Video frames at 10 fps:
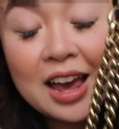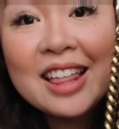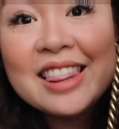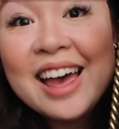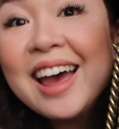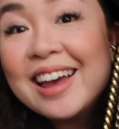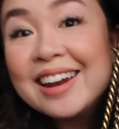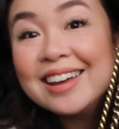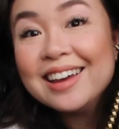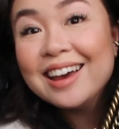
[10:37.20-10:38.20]
and
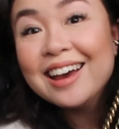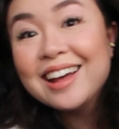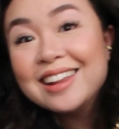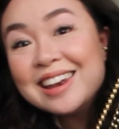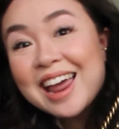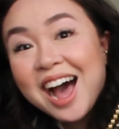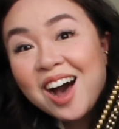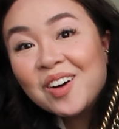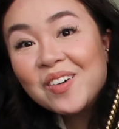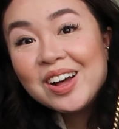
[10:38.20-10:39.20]
then
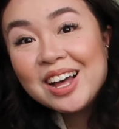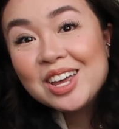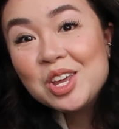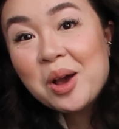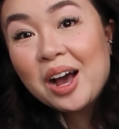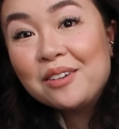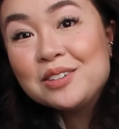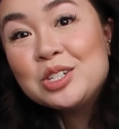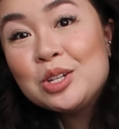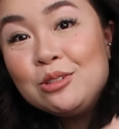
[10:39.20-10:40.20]
now you
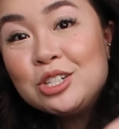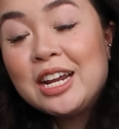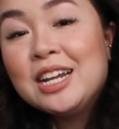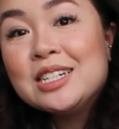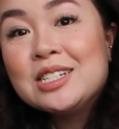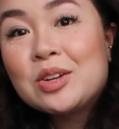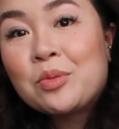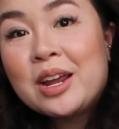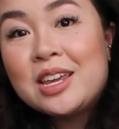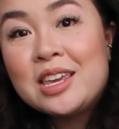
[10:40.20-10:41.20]
have two chains
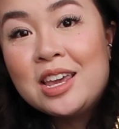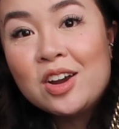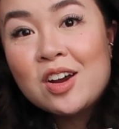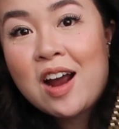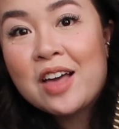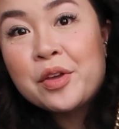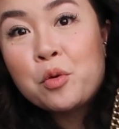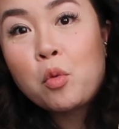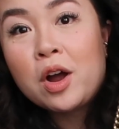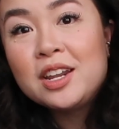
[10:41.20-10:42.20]
right here and
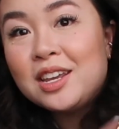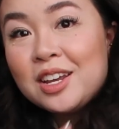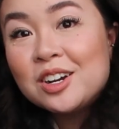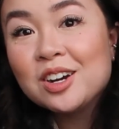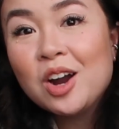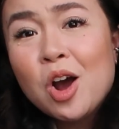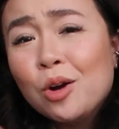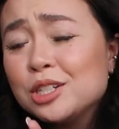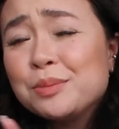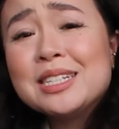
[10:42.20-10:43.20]
then one here,
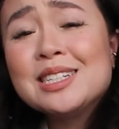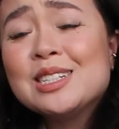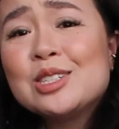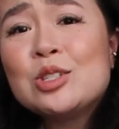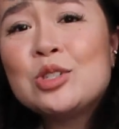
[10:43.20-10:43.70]
which makes it